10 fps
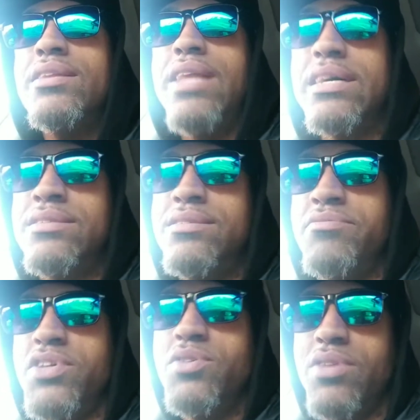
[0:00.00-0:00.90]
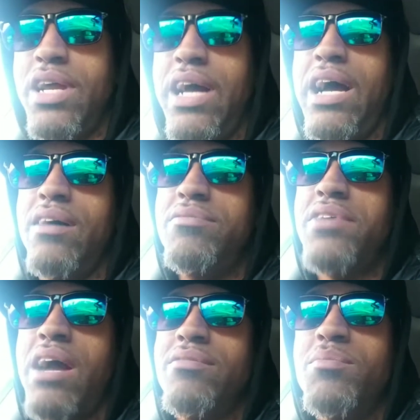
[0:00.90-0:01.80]
That's the view that I
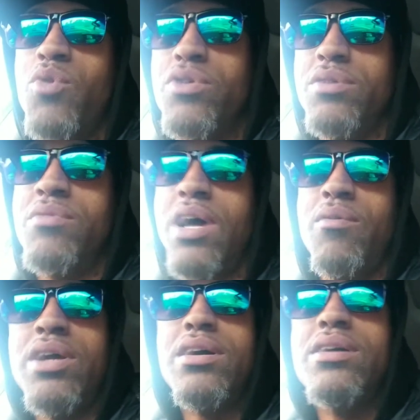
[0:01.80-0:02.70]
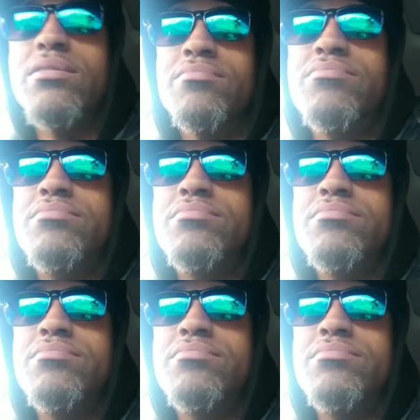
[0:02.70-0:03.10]
have every morning when I wake up,